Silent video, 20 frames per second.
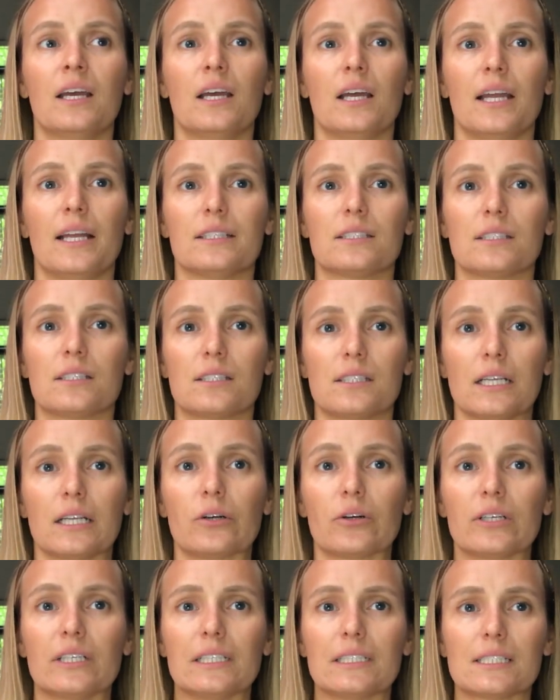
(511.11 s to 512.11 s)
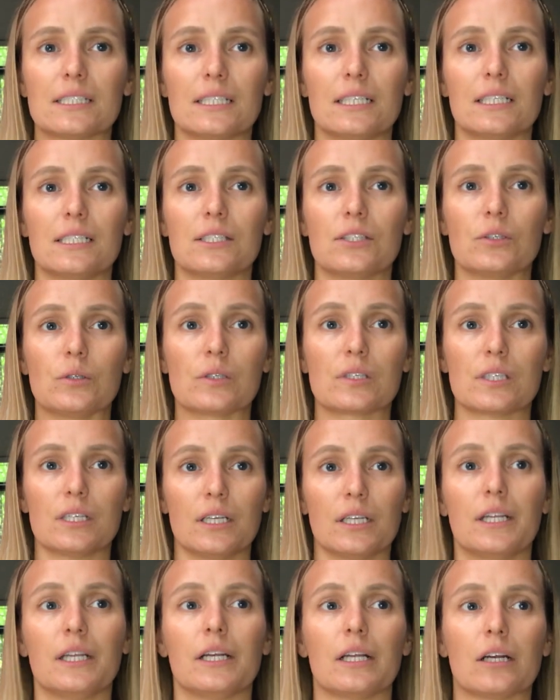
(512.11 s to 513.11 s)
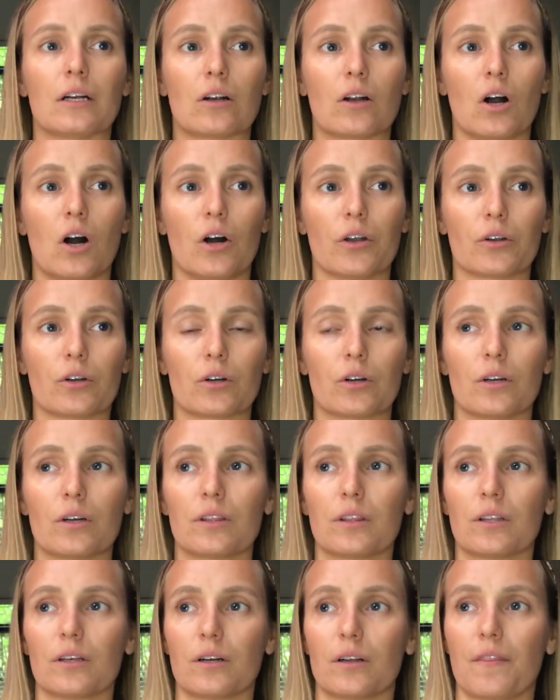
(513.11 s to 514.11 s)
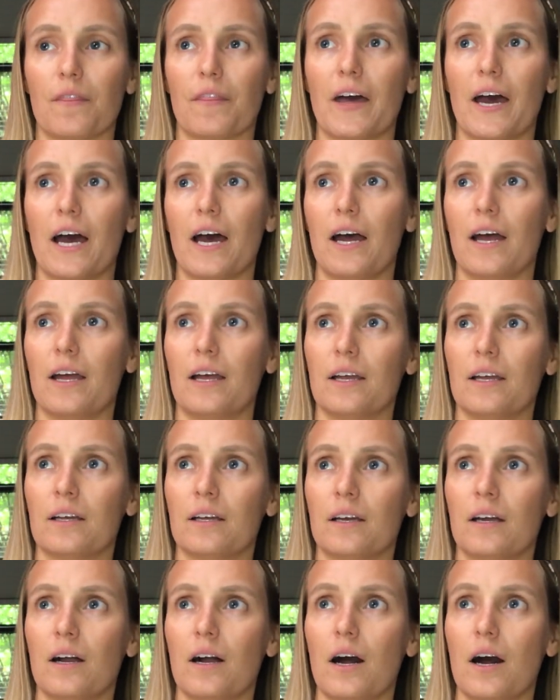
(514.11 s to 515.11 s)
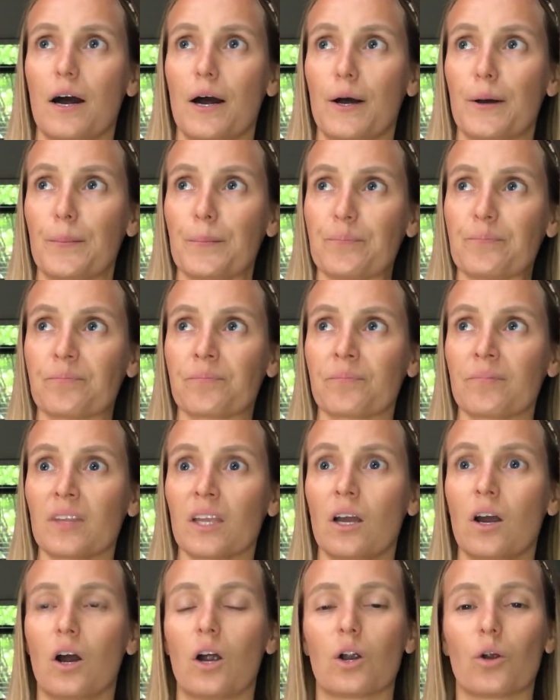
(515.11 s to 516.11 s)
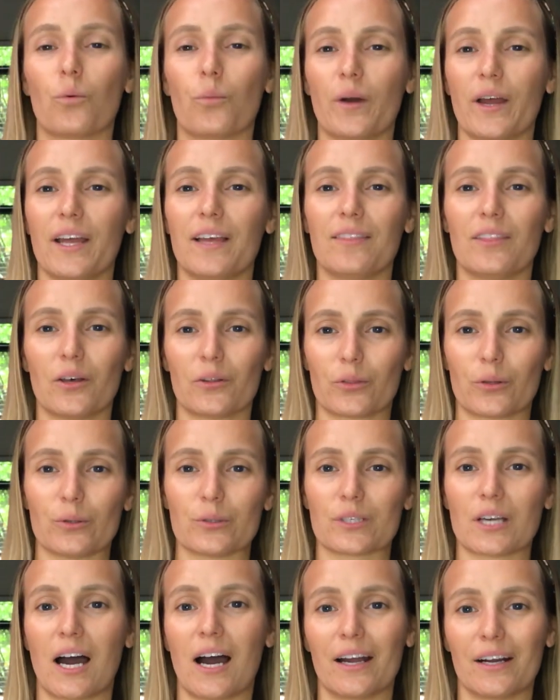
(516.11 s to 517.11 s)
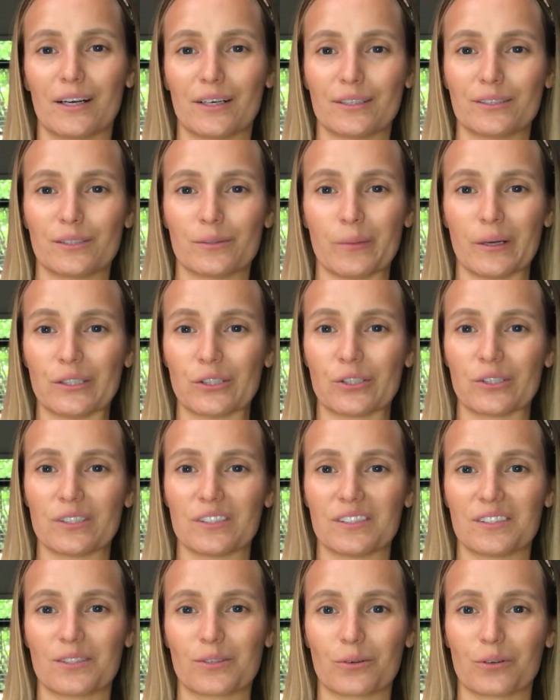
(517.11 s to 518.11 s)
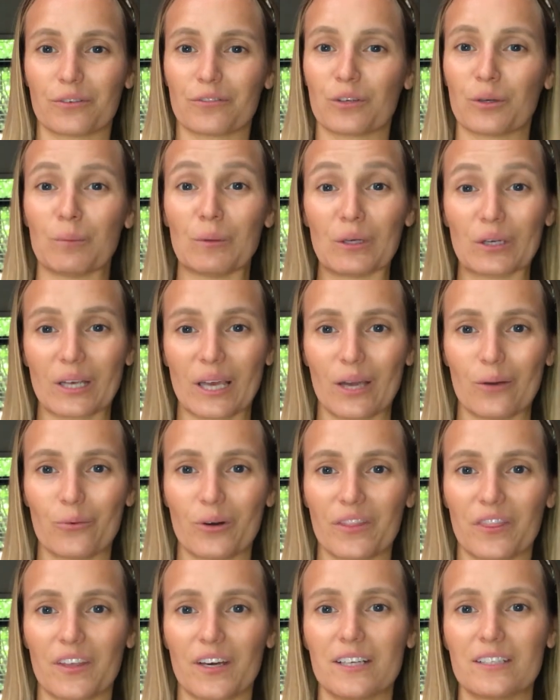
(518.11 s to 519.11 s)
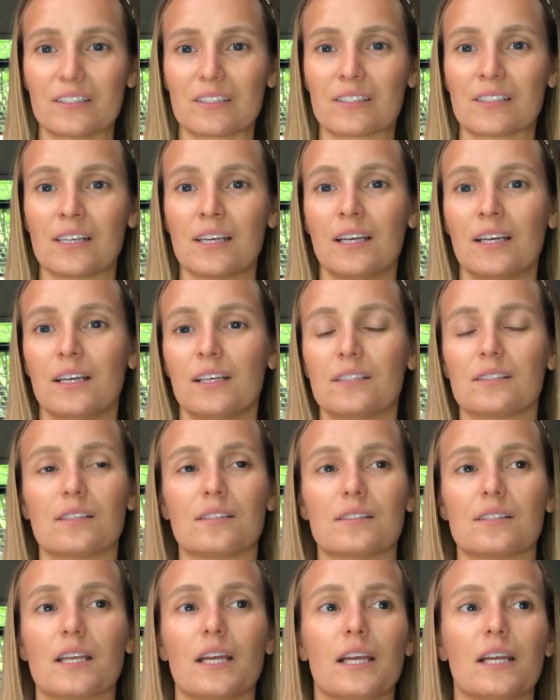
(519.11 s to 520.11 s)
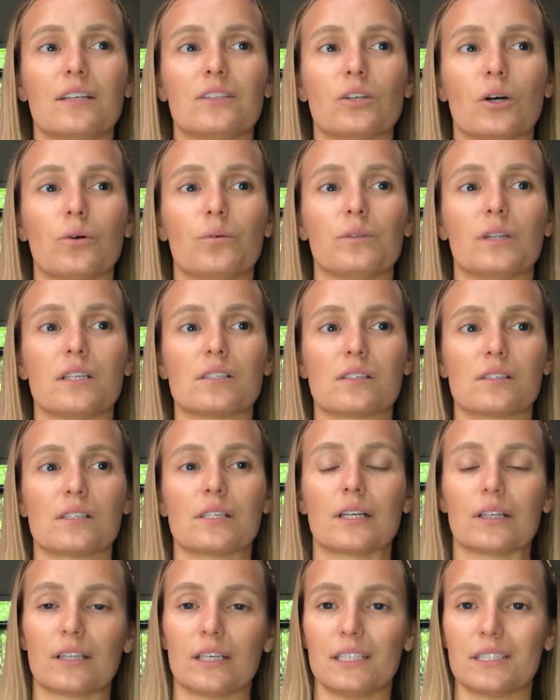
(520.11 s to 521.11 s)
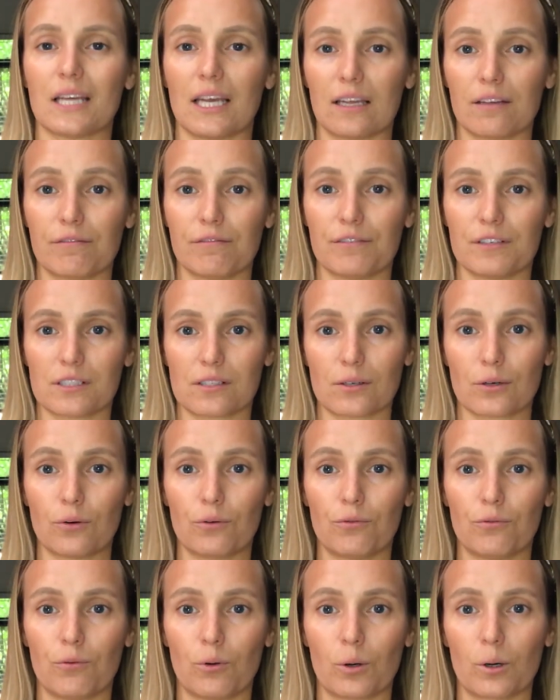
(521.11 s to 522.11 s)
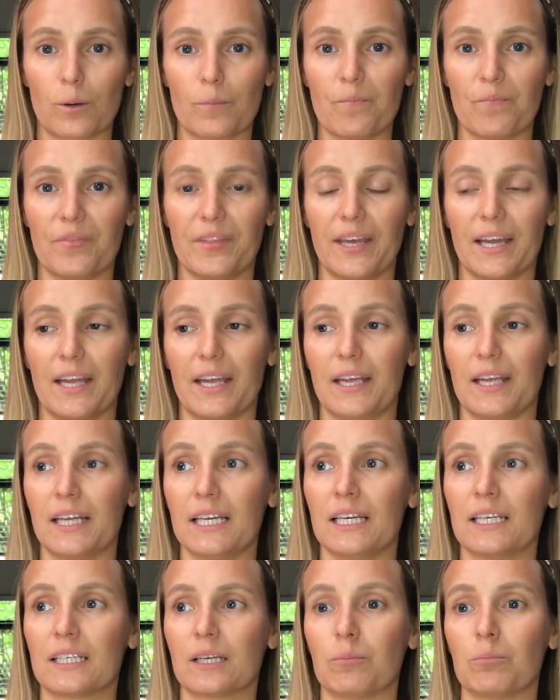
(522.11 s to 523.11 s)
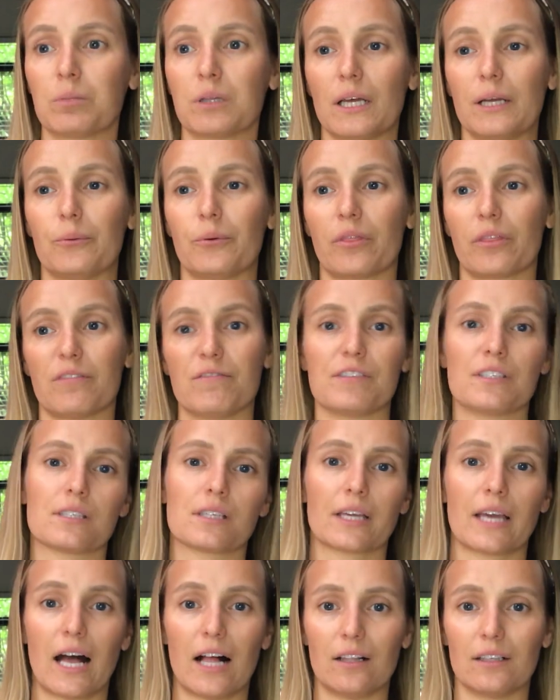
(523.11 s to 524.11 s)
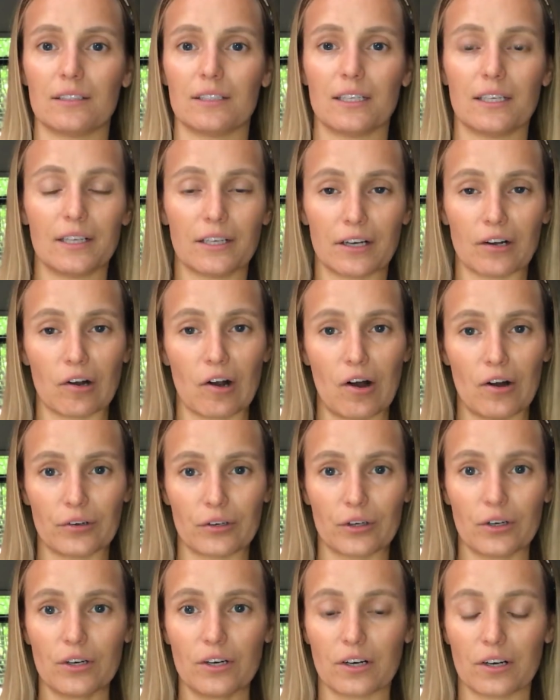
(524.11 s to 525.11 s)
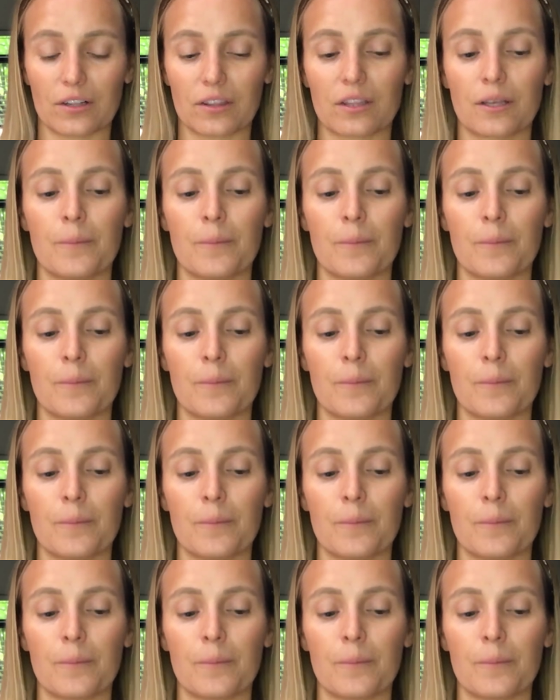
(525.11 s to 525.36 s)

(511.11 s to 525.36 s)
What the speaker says: It's the synchronicities you see here on Earth that are a way that those higher dimensions sort of communicate with us. Since they don't necessarily take physical form, they can play with the physicality here on Earth.